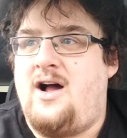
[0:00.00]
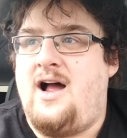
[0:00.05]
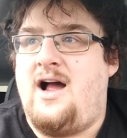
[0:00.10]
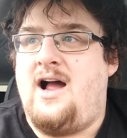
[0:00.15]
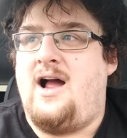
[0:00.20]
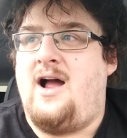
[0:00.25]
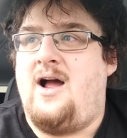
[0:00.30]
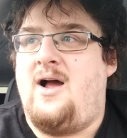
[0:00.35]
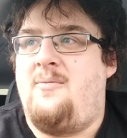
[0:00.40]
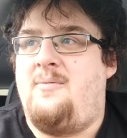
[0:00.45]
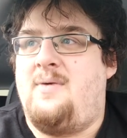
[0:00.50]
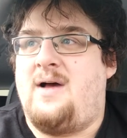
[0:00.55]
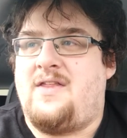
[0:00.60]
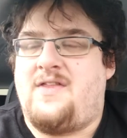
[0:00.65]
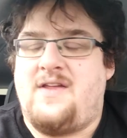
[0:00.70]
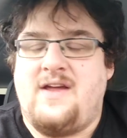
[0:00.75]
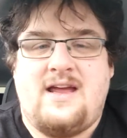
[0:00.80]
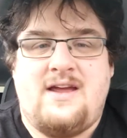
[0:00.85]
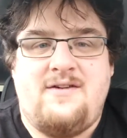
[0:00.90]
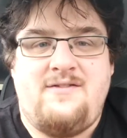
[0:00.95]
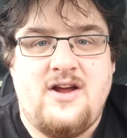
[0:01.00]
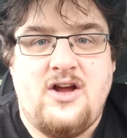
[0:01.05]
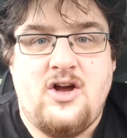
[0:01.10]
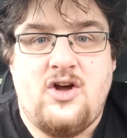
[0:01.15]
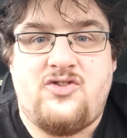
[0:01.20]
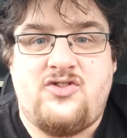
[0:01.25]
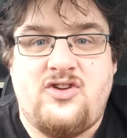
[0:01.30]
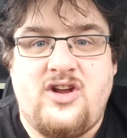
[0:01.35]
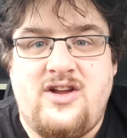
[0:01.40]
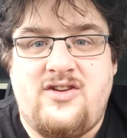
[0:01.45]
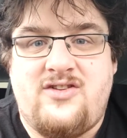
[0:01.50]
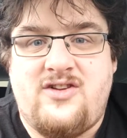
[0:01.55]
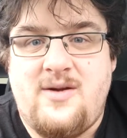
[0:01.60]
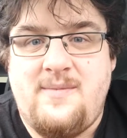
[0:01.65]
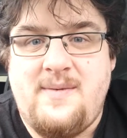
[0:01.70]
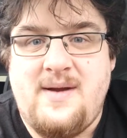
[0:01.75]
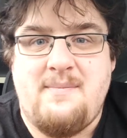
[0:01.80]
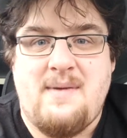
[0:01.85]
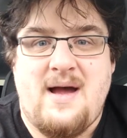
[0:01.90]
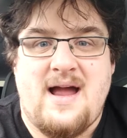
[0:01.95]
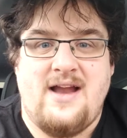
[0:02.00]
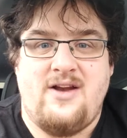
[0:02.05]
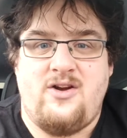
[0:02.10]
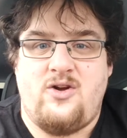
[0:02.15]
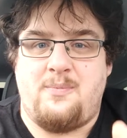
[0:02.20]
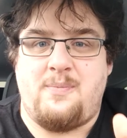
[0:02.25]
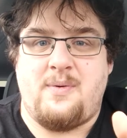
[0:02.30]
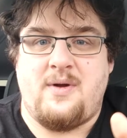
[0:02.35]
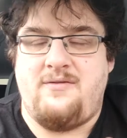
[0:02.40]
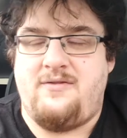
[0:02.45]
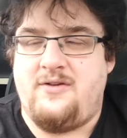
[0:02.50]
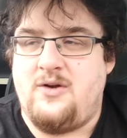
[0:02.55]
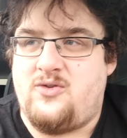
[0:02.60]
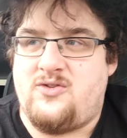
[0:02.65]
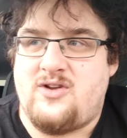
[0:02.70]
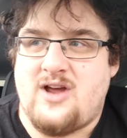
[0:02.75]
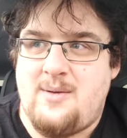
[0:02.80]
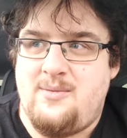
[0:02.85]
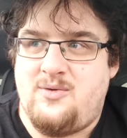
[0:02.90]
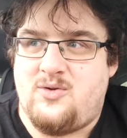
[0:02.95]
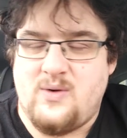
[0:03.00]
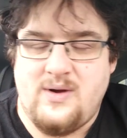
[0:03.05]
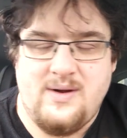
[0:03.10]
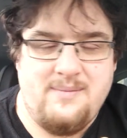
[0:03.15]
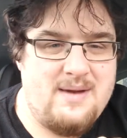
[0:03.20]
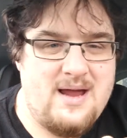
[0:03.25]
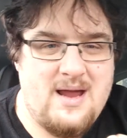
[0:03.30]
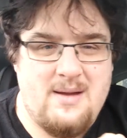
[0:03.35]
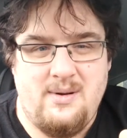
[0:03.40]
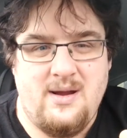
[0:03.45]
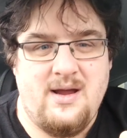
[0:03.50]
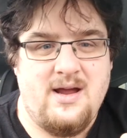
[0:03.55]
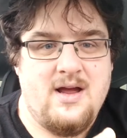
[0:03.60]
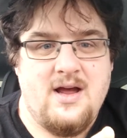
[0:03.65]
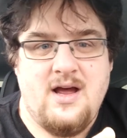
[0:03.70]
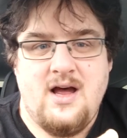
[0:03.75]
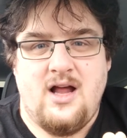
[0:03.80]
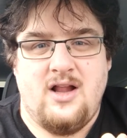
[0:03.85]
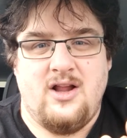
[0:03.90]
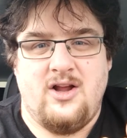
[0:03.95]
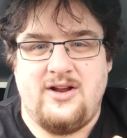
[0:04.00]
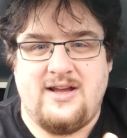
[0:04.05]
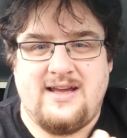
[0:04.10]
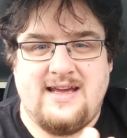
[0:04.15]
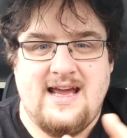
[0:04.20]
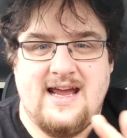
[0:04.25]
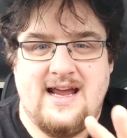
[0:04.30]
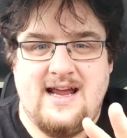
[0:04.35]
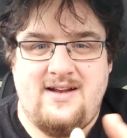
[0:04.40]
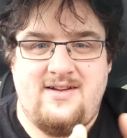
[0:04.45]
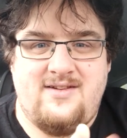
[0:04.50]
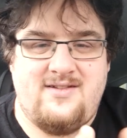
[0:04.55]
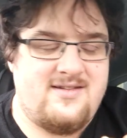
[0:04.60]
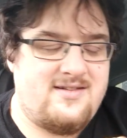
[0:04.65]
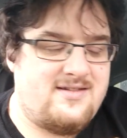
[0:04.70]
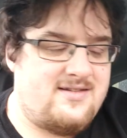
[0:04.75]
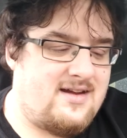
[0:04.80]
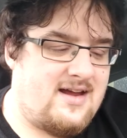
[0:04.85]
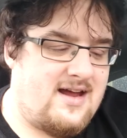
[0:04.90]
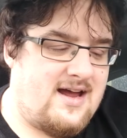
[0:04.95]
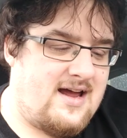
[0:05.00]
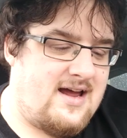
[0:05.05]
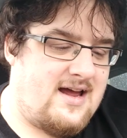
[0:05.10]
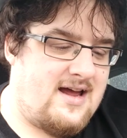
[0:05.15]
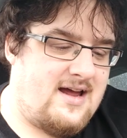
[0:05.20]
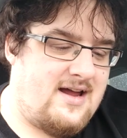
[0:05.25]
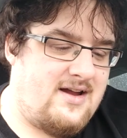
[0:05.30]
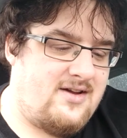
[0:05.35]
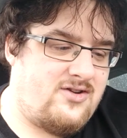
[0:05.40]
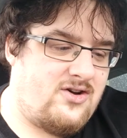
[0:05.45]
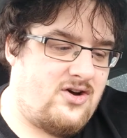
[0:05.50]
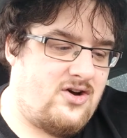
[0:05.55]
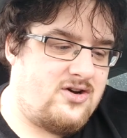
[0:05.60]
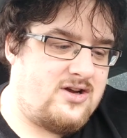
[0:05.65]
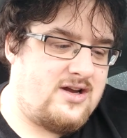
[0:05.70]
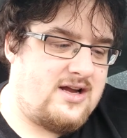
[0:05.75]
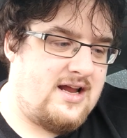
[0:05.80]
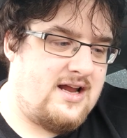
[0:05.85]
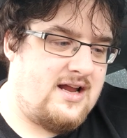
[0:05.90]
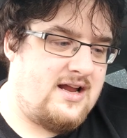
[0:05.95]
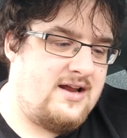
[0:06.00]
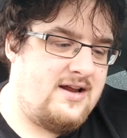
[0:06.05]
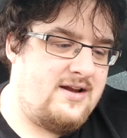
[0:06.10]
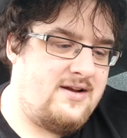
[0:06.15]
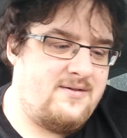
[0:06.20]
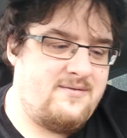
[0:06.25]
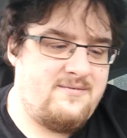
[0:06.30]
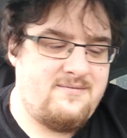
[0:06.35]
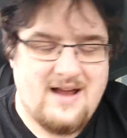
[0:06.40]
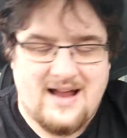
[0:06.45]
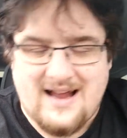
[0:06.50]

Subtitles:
I think if you go see it in the cinema, you might end up a few times with maybe a lot of kids talking.